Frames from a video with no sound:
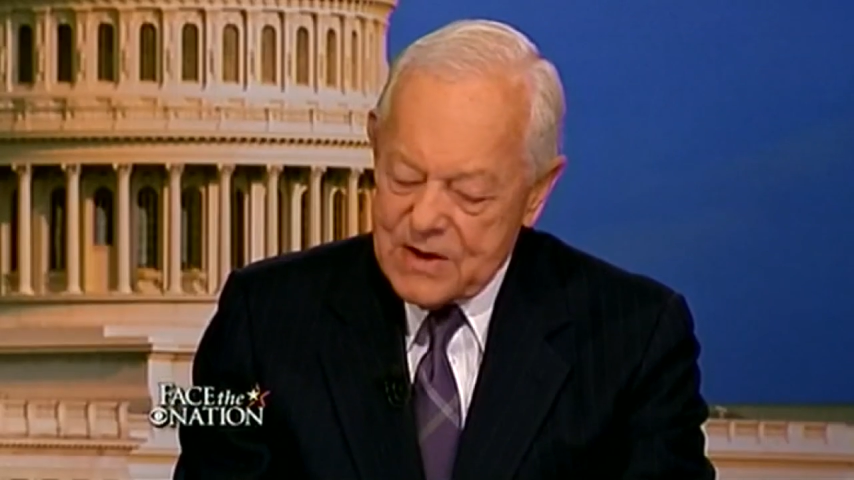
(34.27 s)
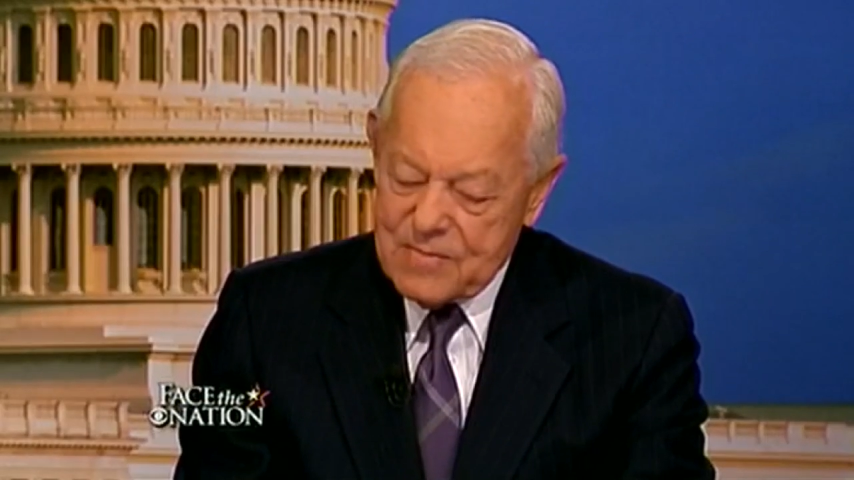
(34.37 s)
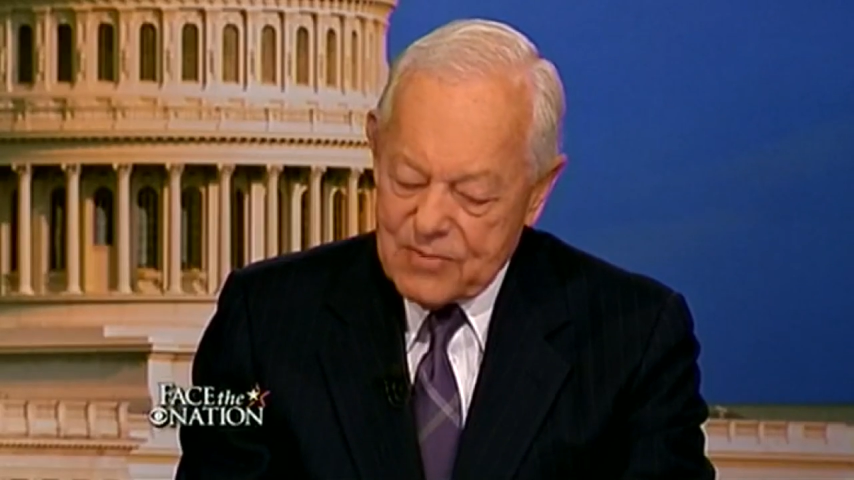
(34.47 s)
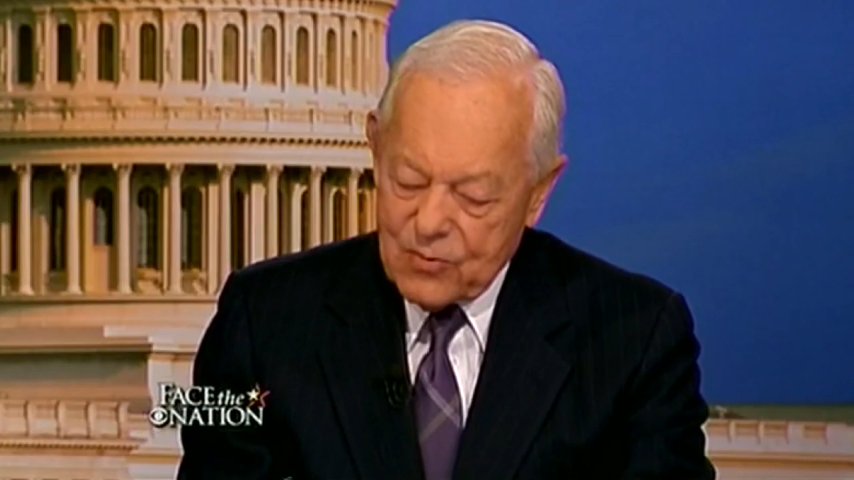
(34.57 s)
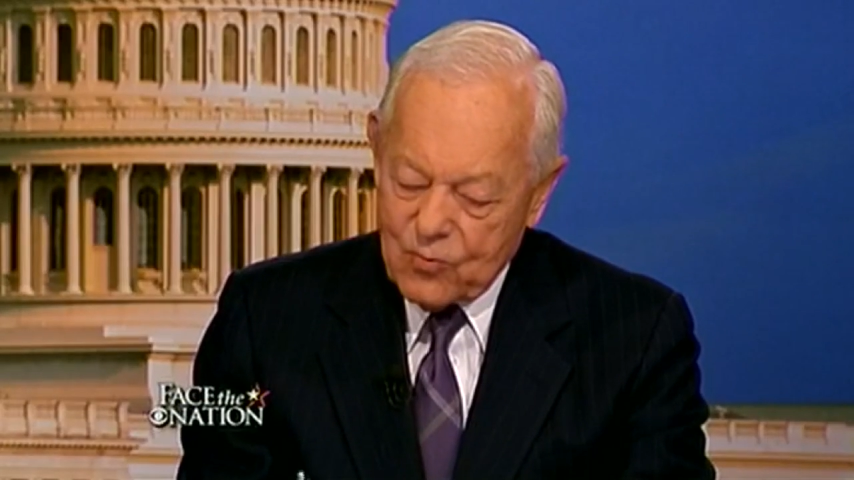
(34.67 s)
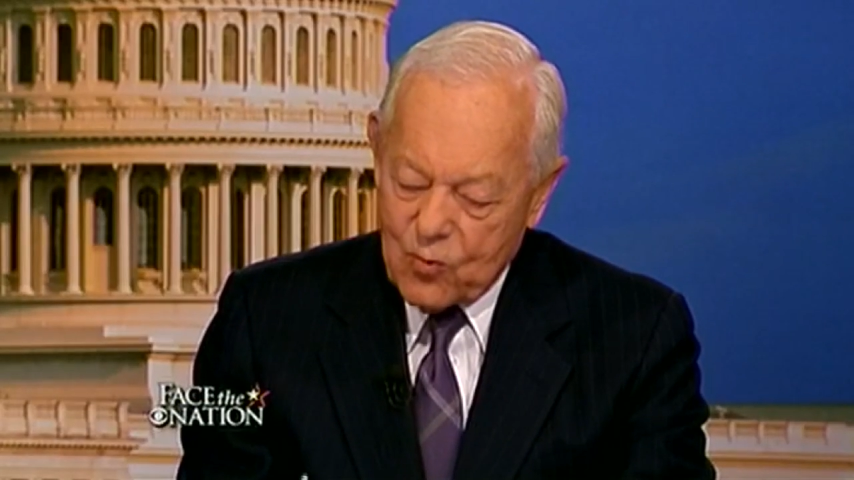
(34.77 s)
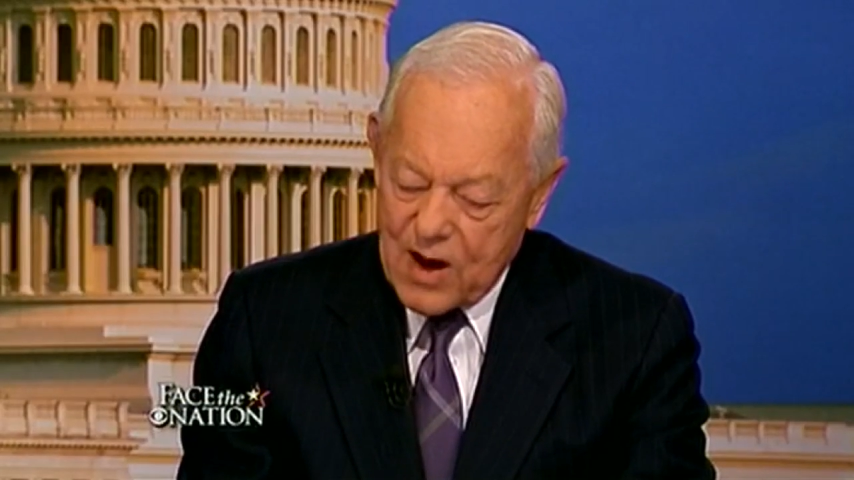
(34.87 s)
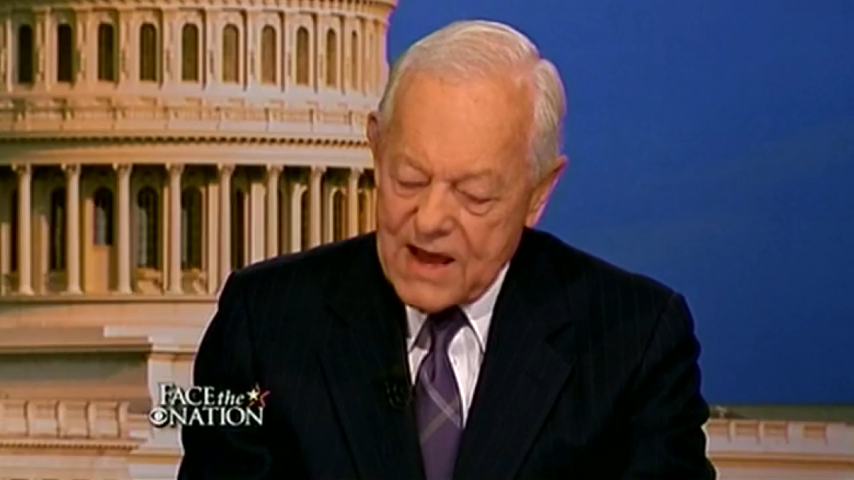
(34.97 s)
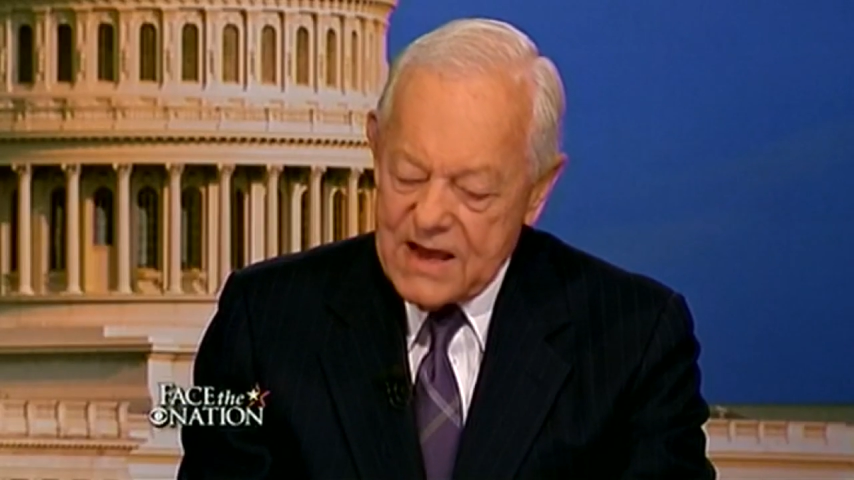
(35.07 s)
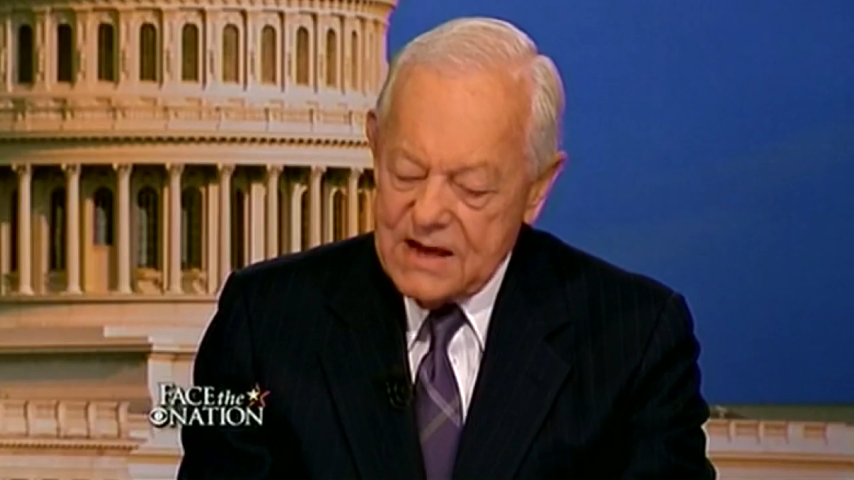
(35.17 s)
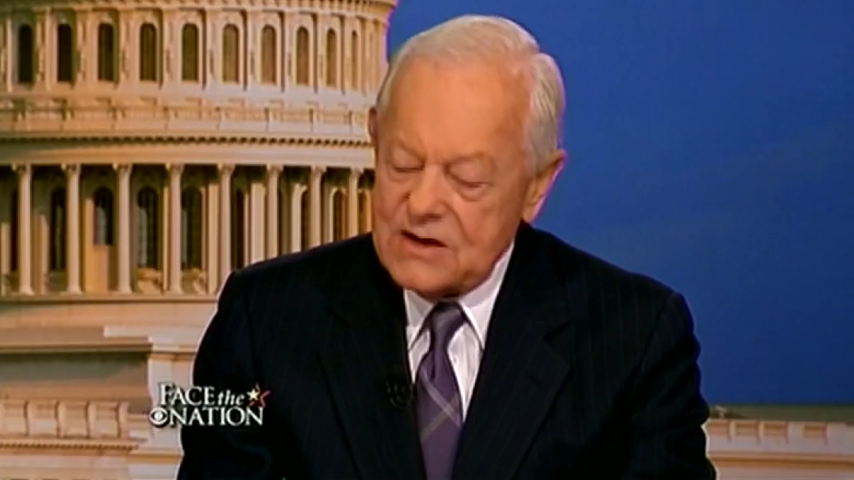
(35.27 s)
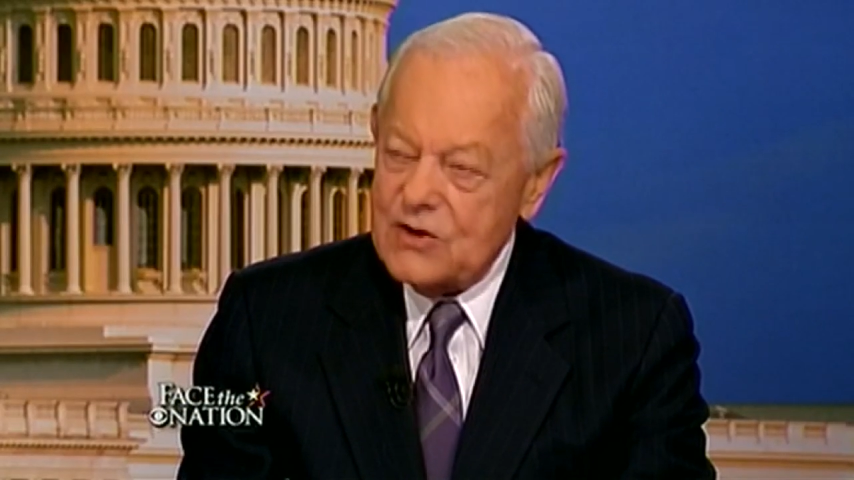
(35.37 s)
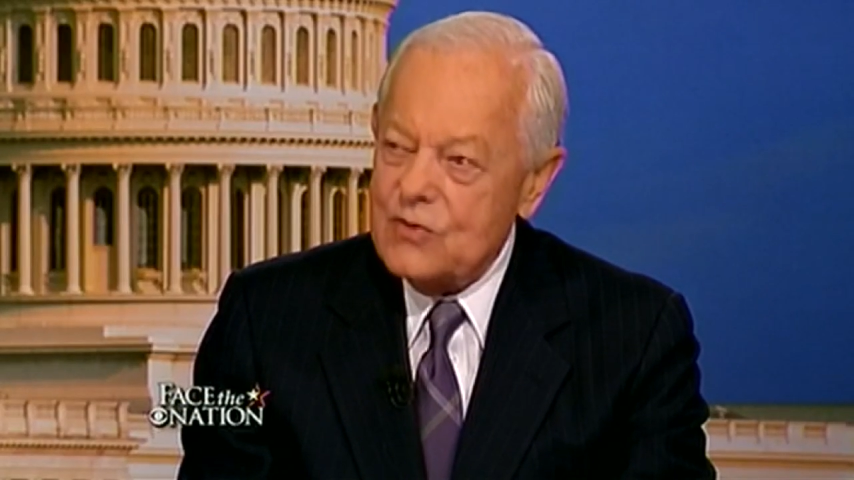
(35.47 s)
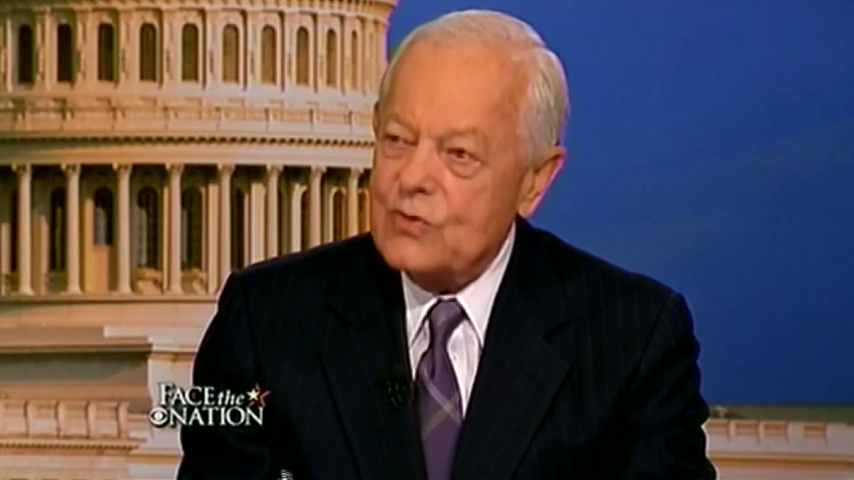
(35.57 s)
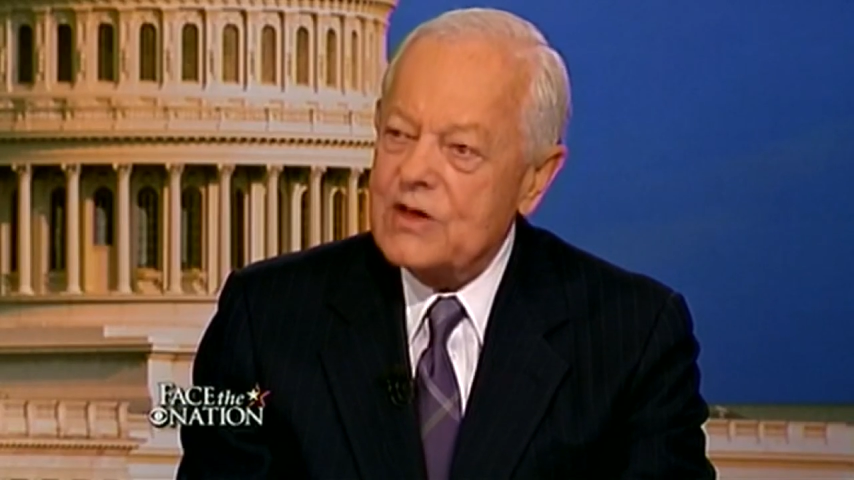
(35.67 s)
But why do
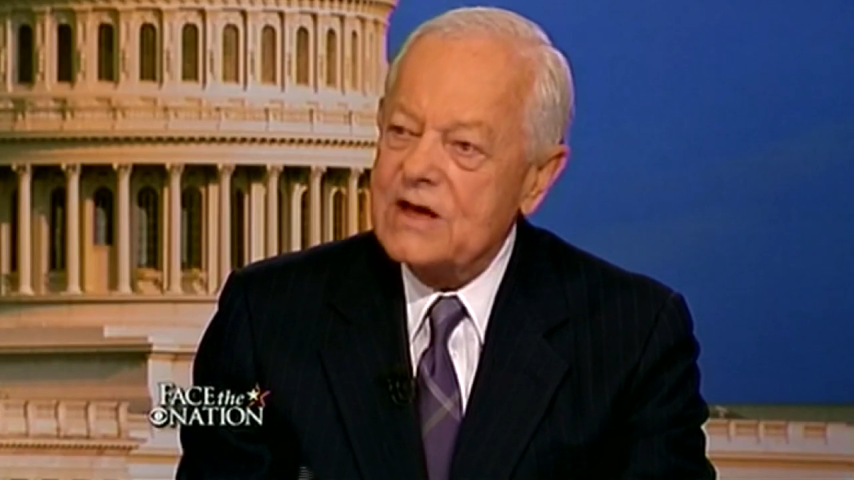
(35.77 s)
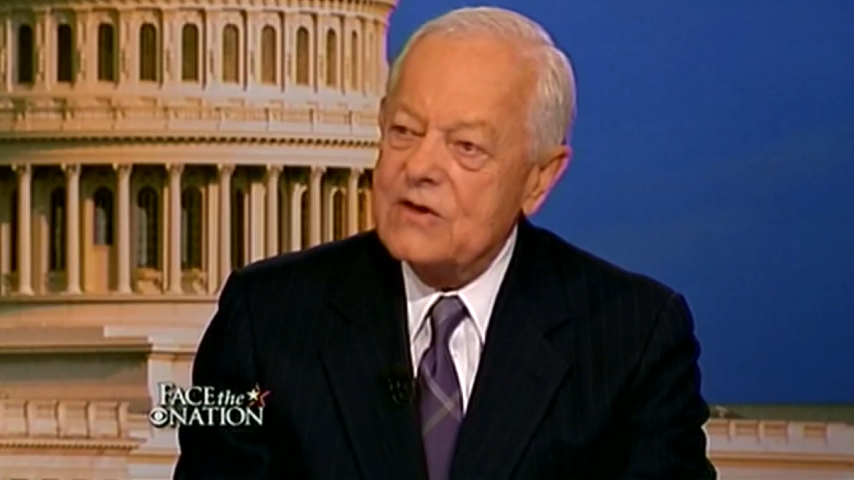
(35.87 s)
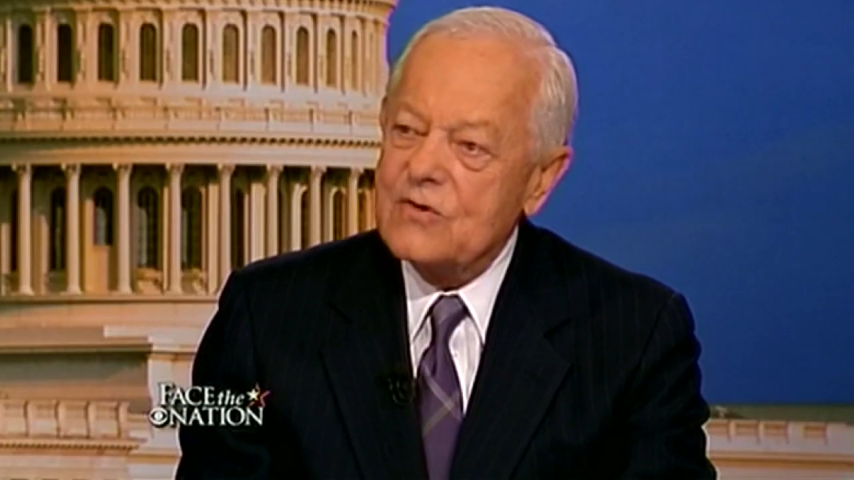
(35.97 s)
you think